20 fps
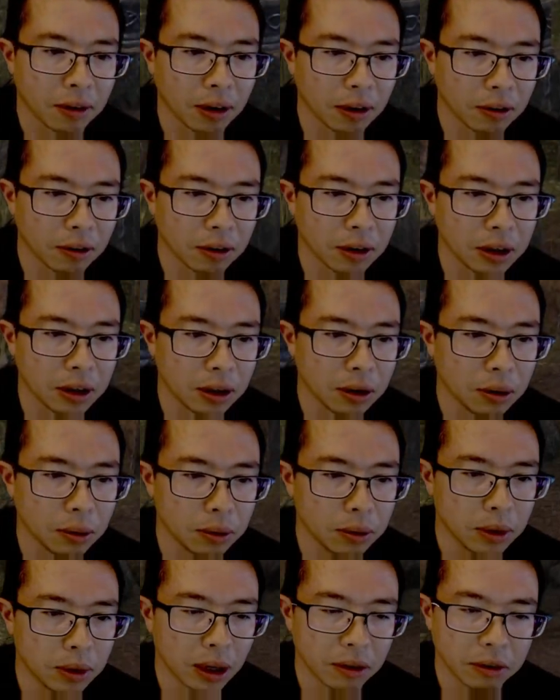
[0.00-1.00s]
is that
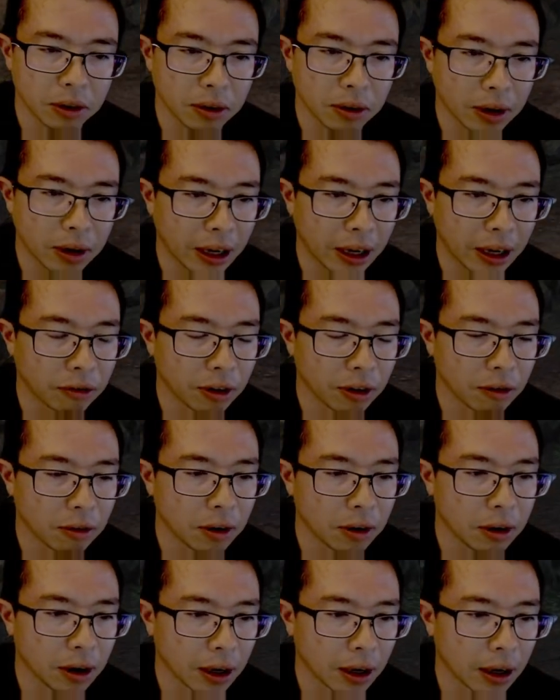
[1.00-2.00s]
you love your life
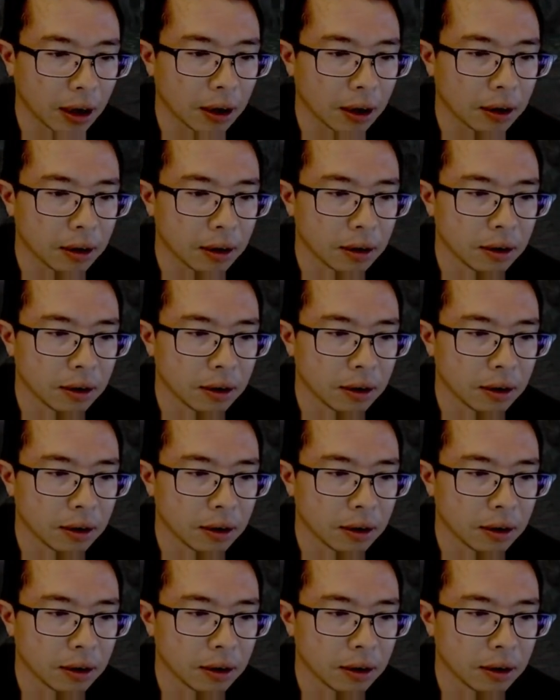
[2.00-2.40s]
every day